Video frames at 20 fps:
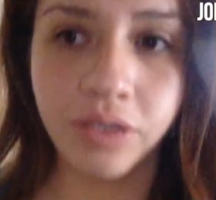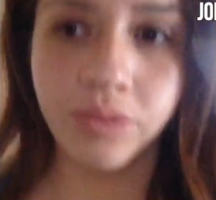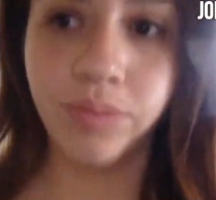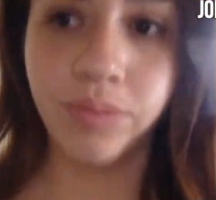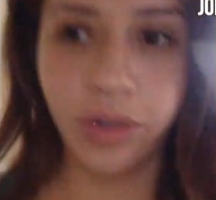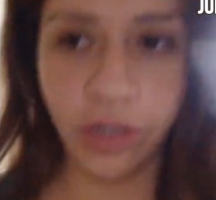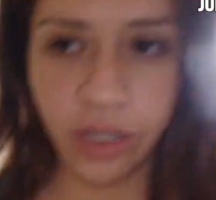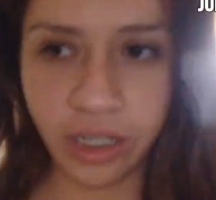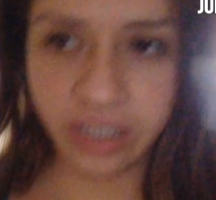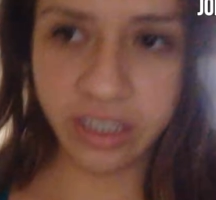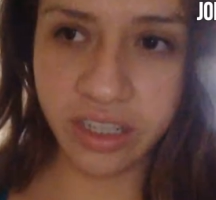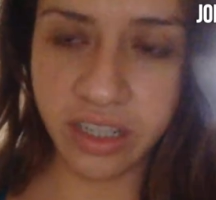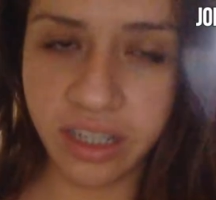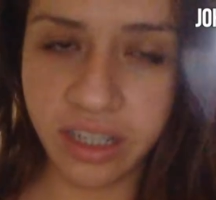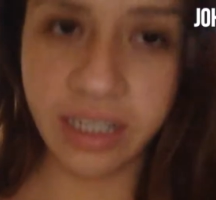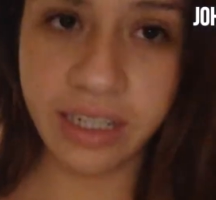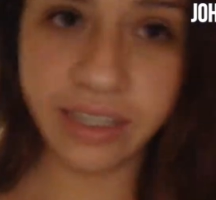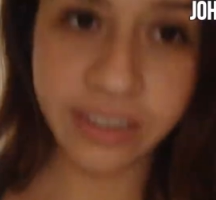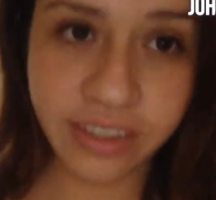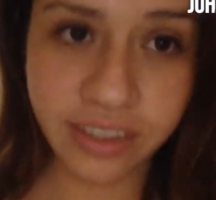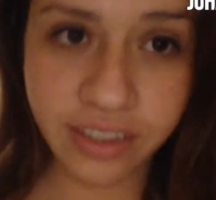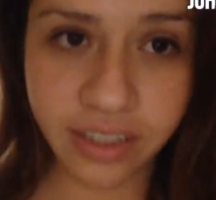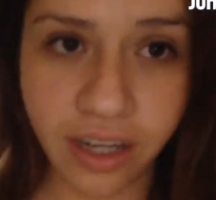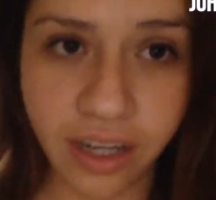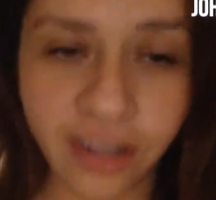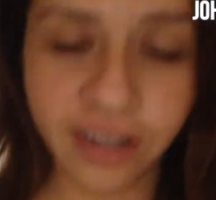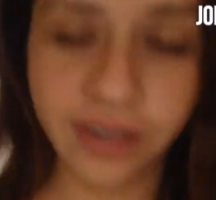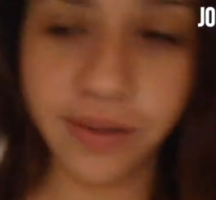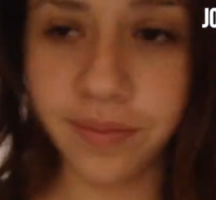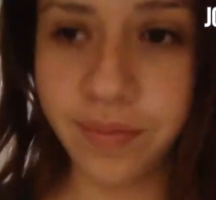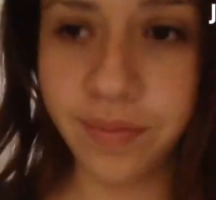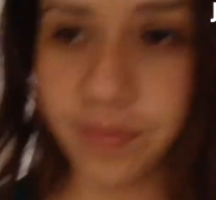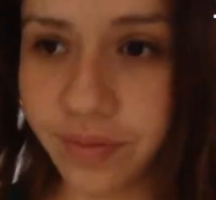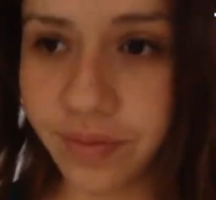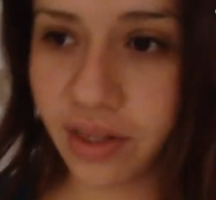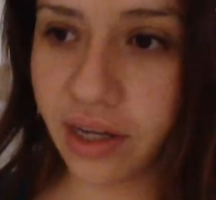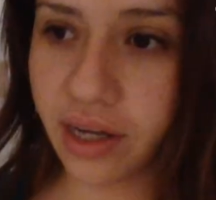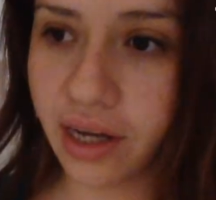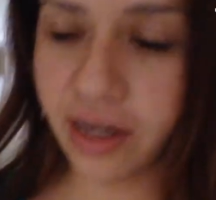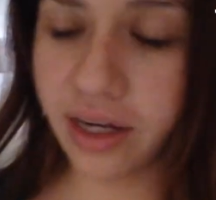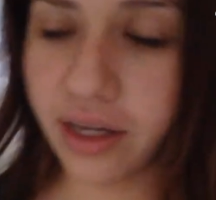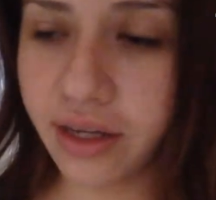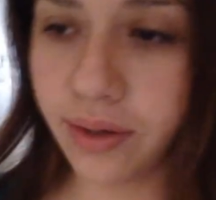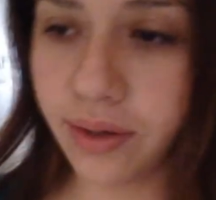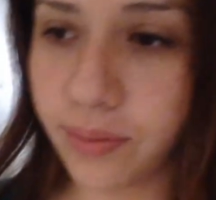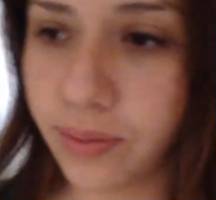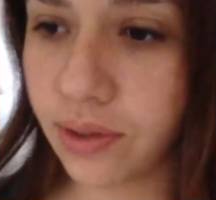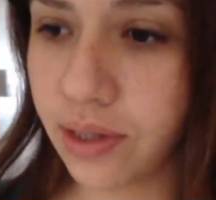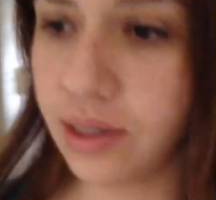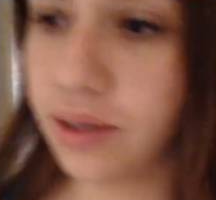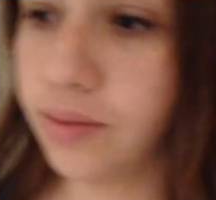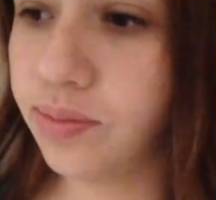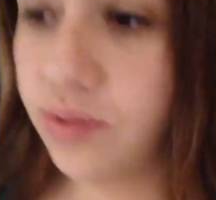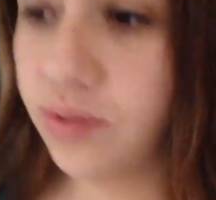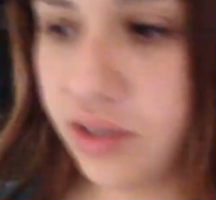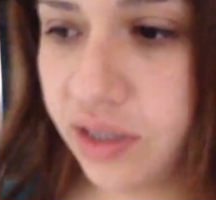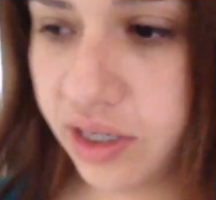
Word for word: Good morning guys um, I woke up